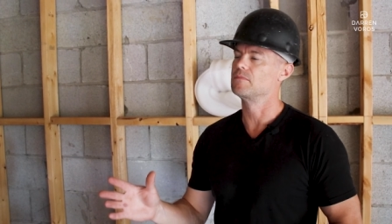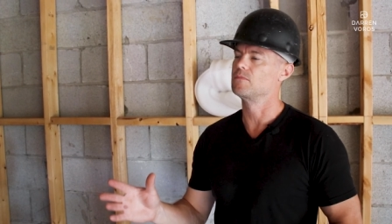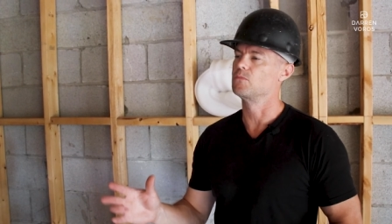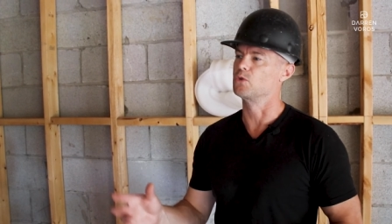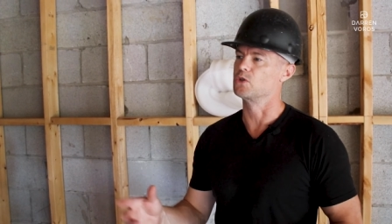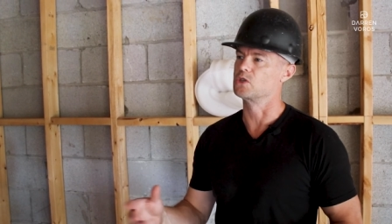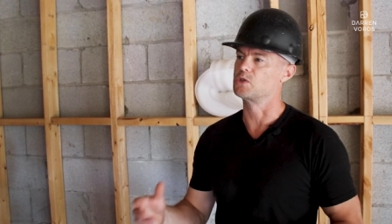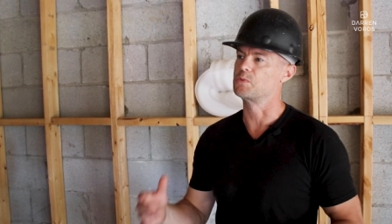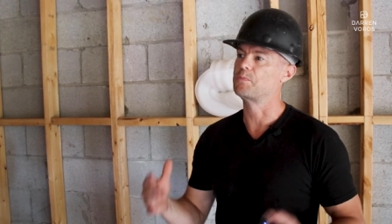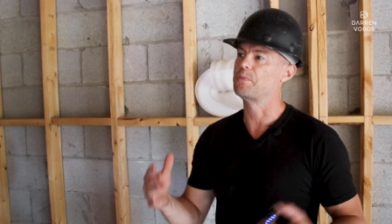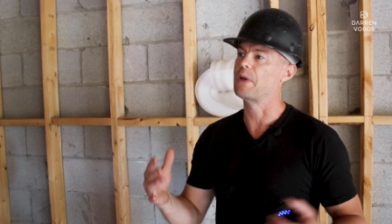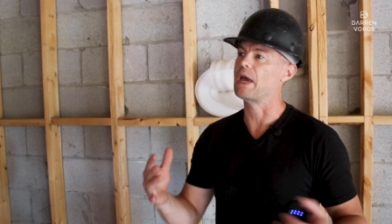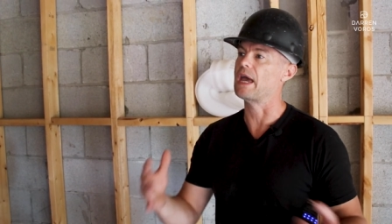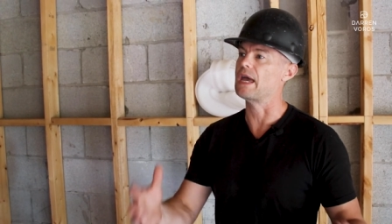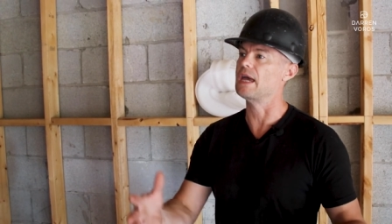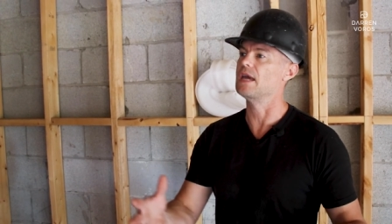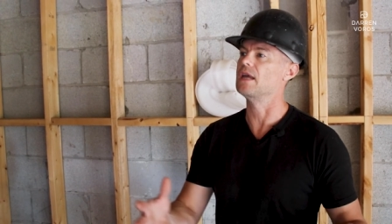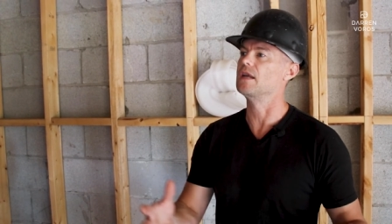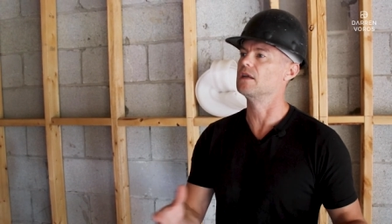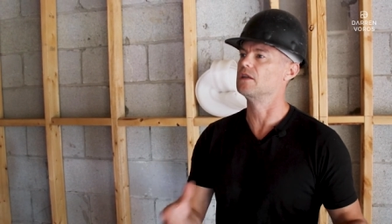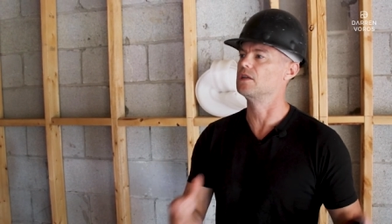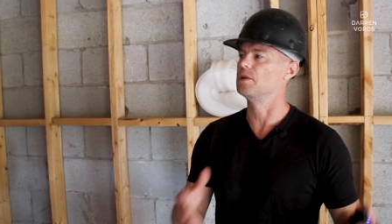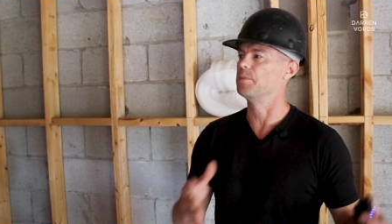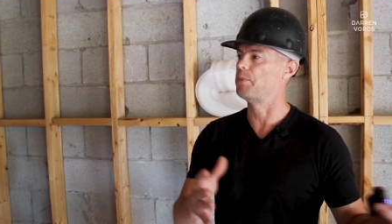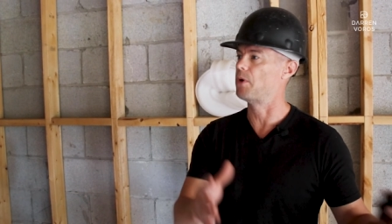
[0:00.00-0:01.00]
was
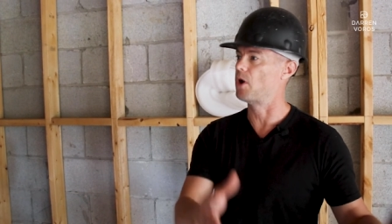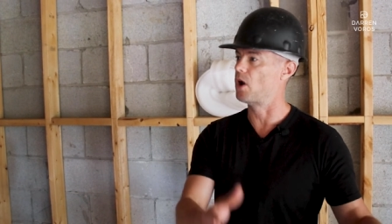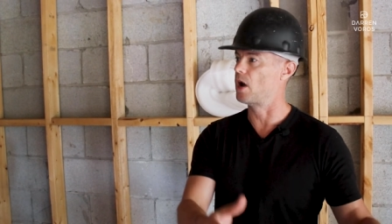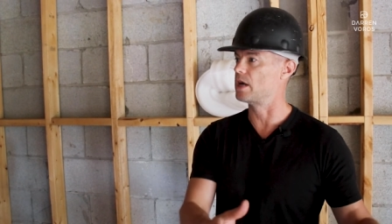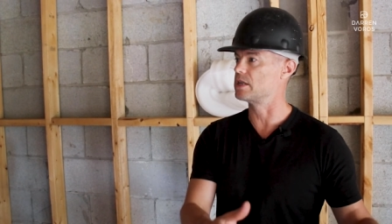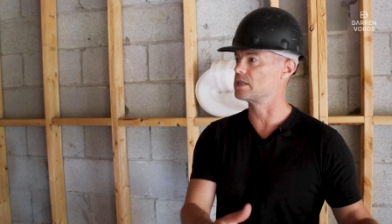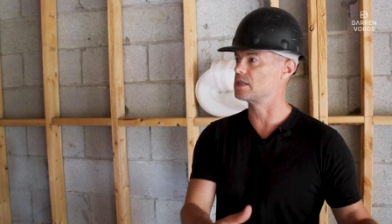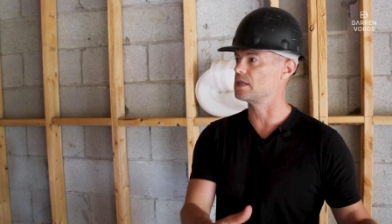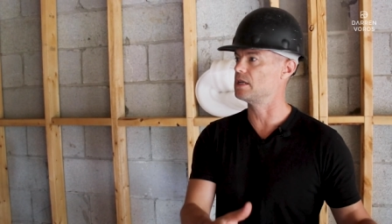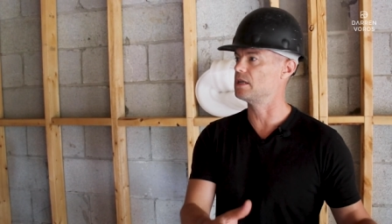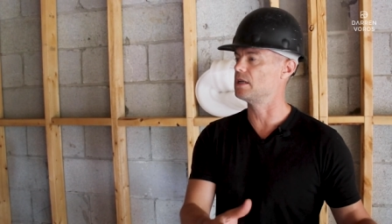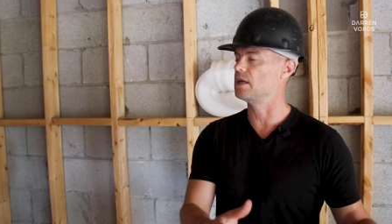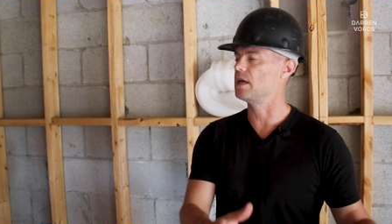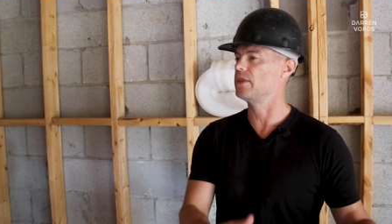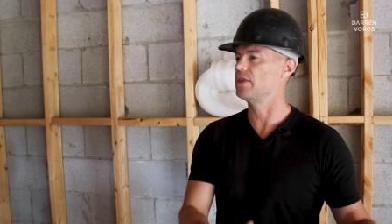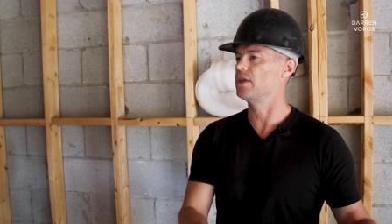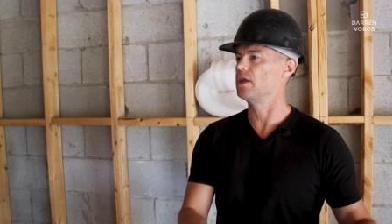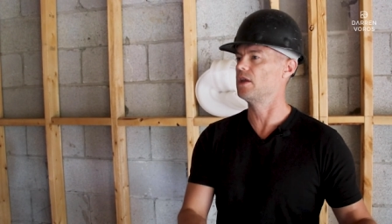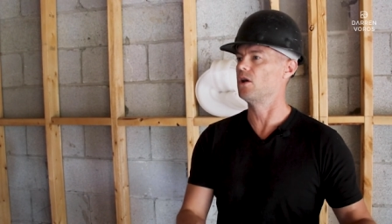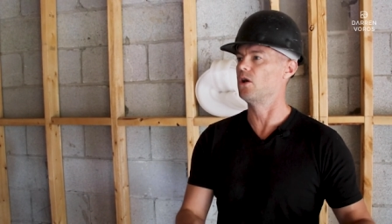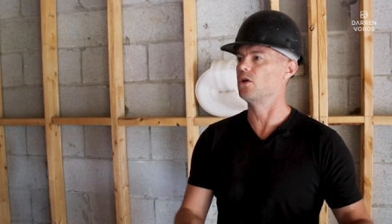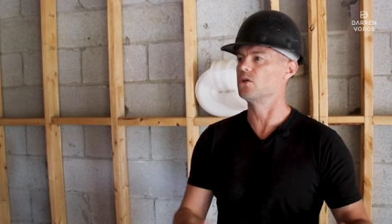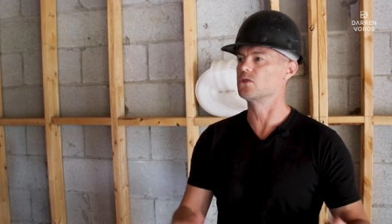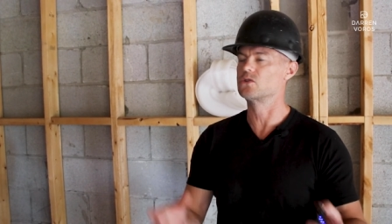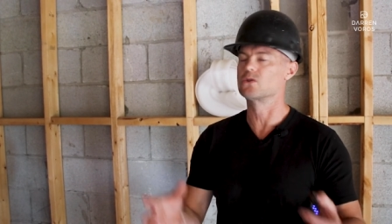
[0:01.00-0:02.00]
paid a deposit and
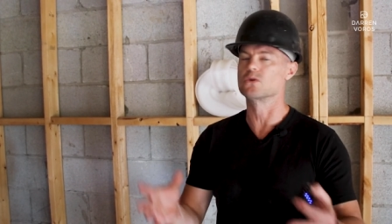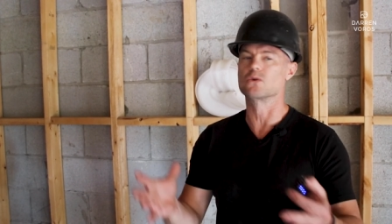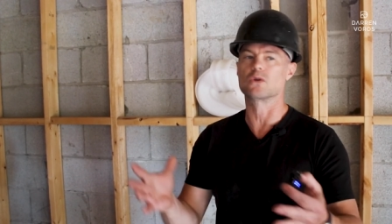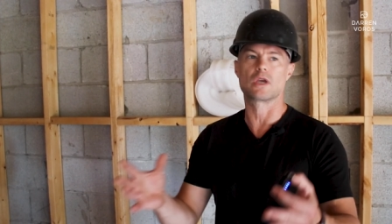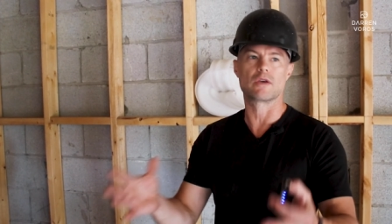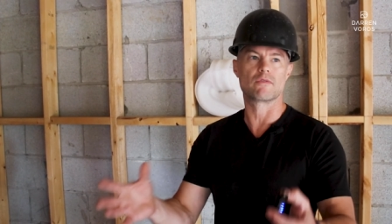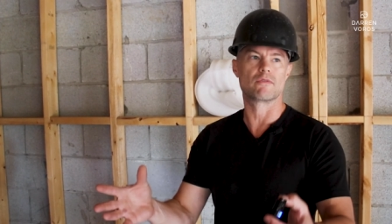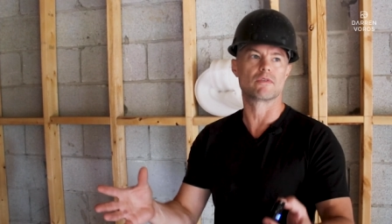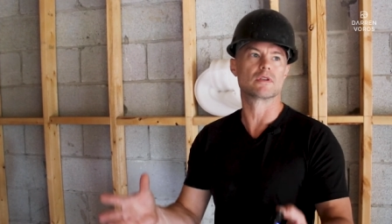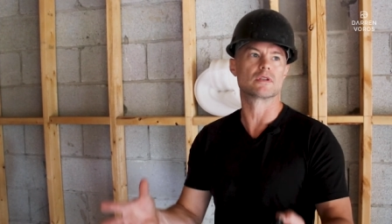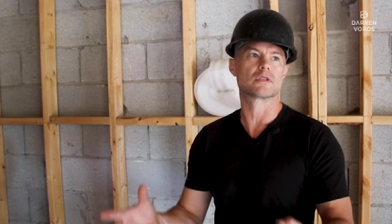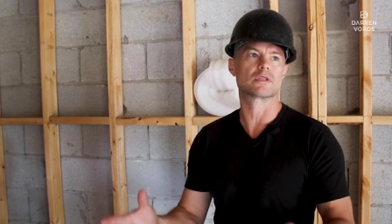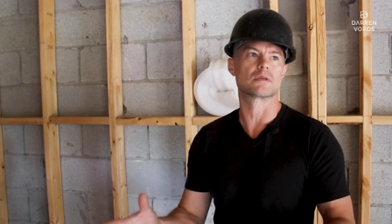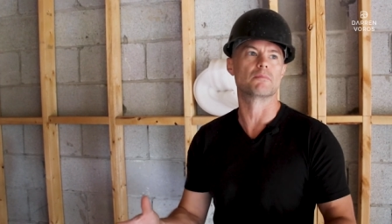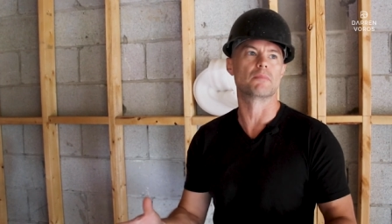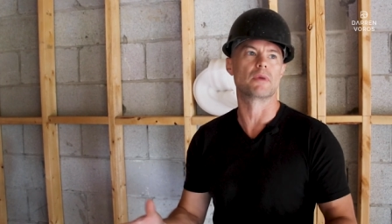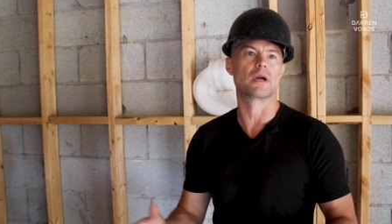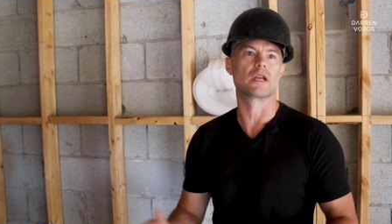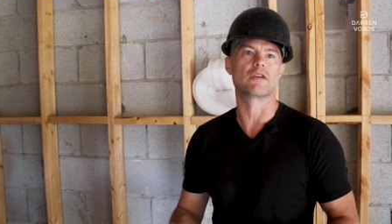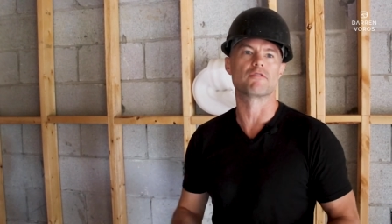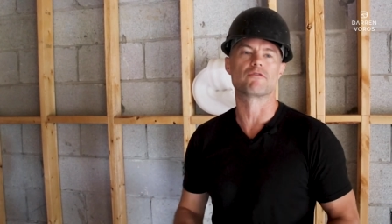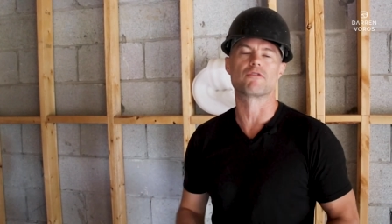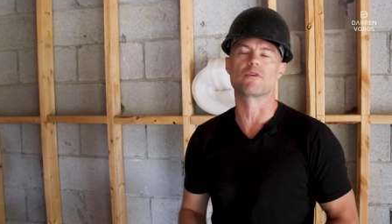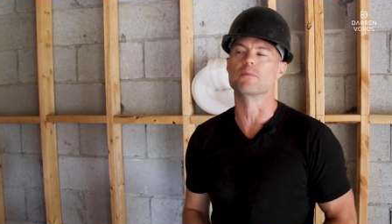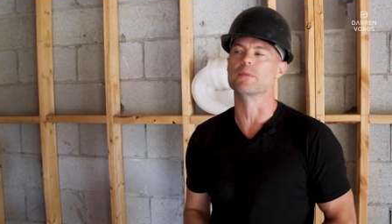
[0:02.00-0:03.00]
then also given some
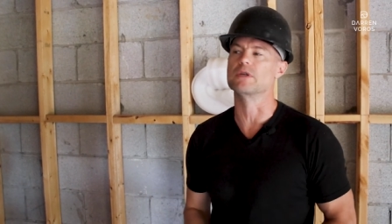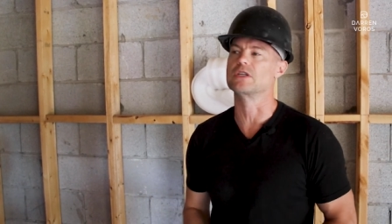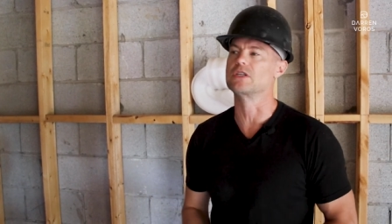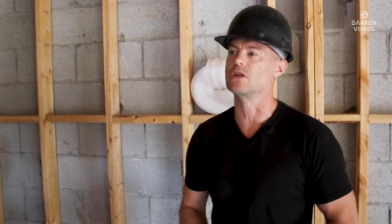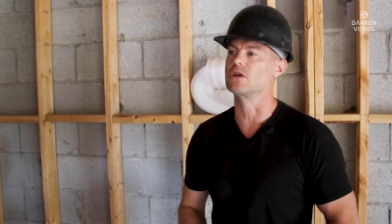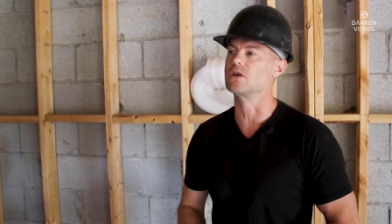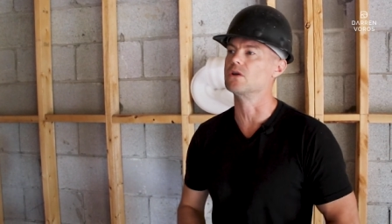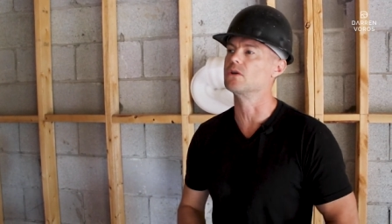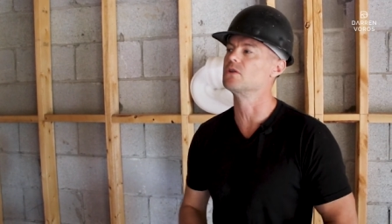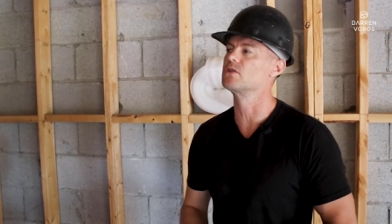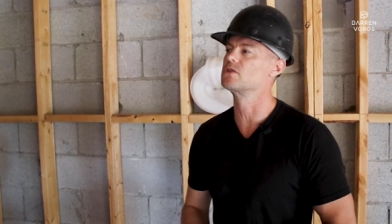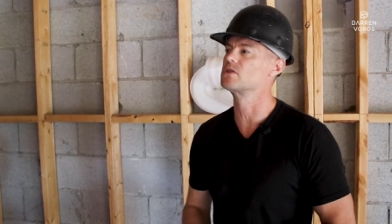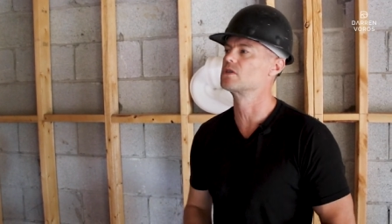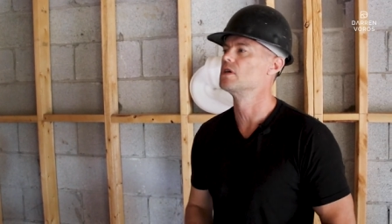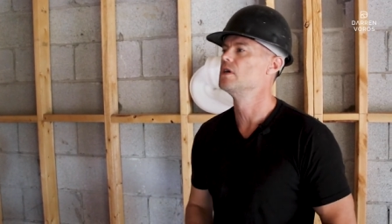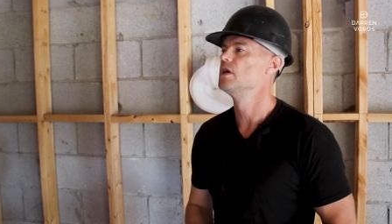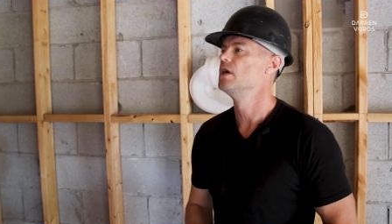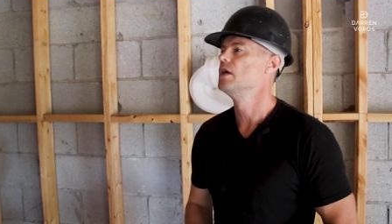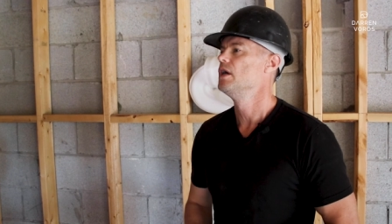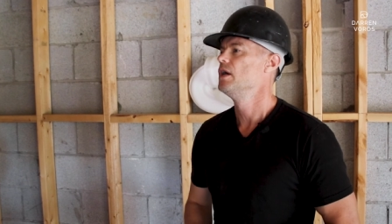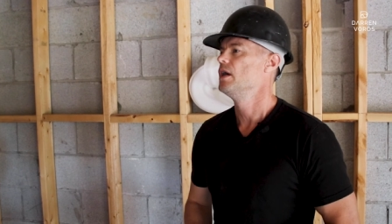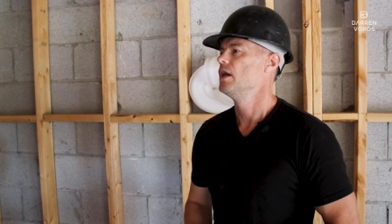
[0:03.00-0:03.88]
money for materials,